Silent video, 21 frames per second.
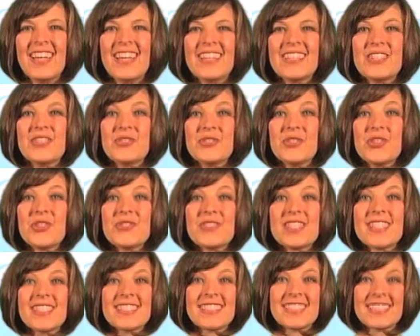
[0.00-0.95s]
You use
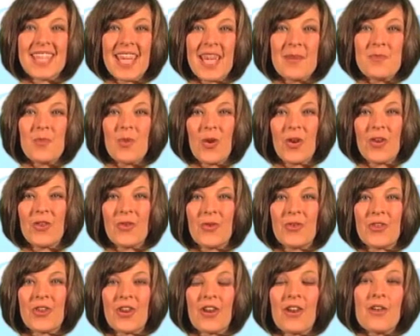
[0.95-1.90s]
this same word
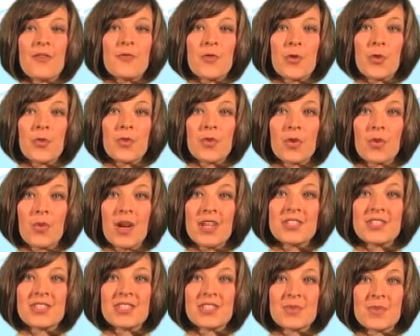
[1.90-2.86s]
order for
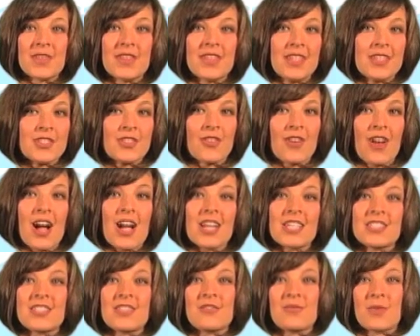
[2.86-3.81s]
questions with
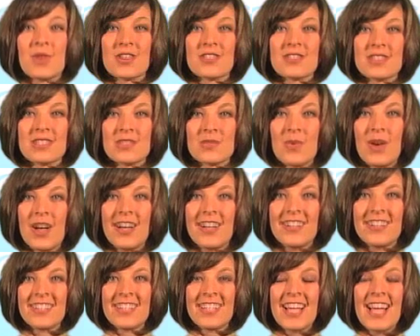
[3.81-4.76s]
interrogative words as
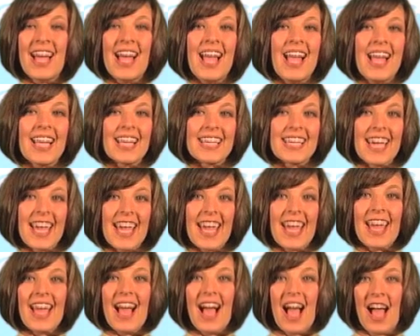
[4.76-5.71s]
well.
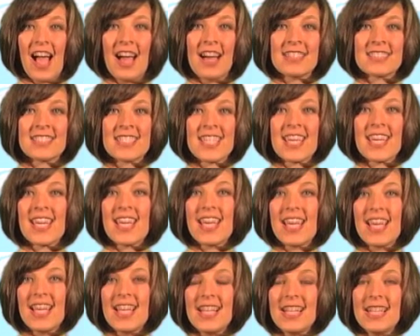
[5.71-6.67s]
¿Qué hace
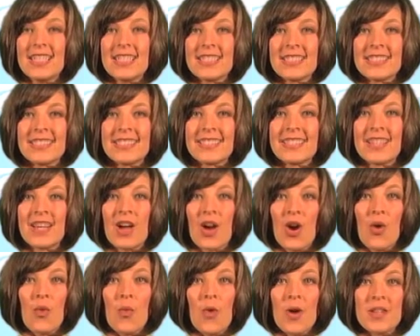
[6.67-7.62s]
él?
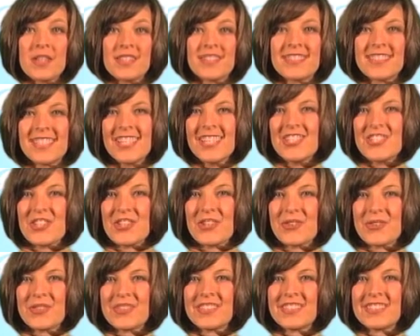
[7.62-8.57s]
What does he
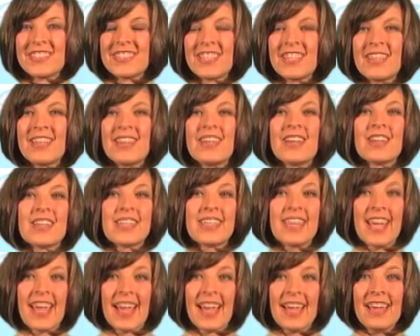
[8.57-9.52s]
do?
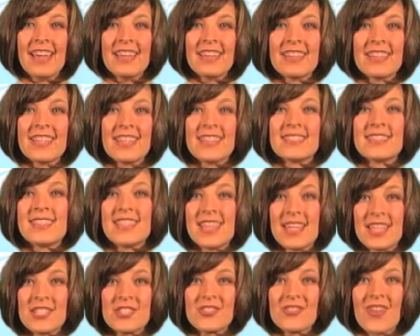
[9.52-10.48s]
¿Qué is
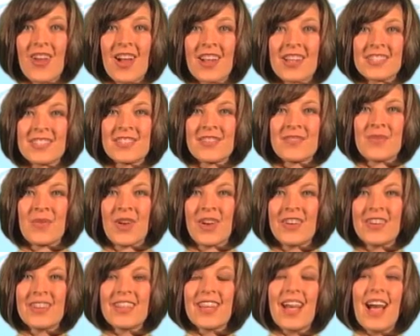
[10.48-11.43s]
the interrogative
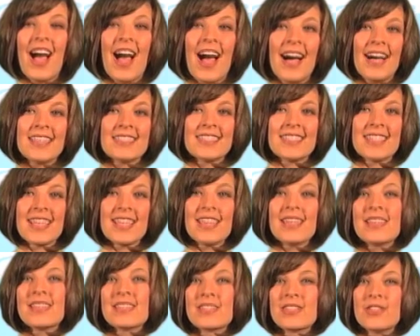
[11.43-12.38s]
word,
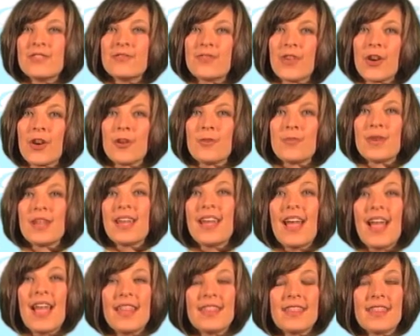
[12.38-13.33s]
hace is the verb,
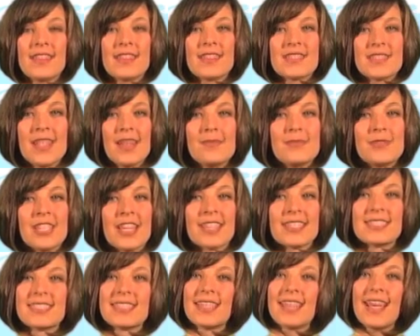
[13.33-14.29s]
and then the
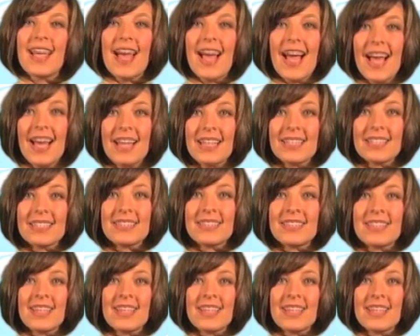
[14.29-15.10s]
subject, él.